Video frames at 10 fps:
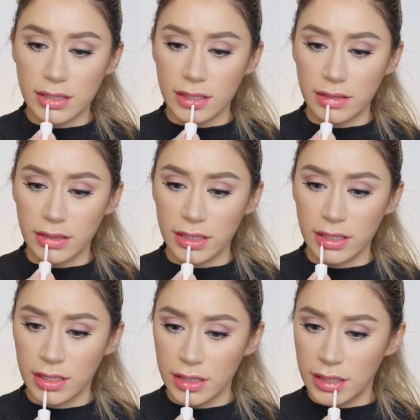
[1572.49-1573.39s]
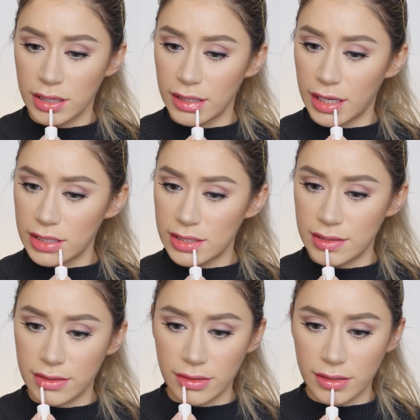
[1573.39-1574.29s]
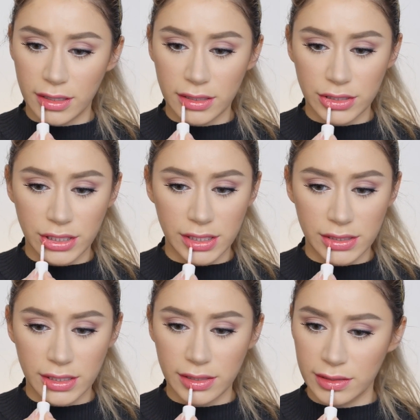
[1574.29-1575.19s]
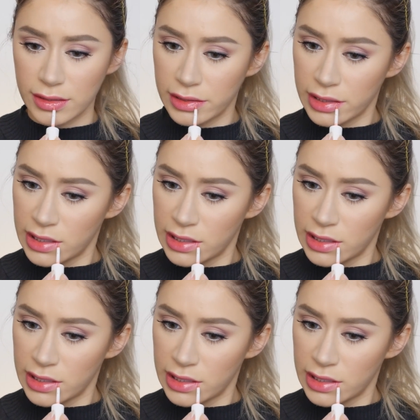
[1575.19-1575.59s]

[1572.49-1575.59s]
It's not really that too color changing.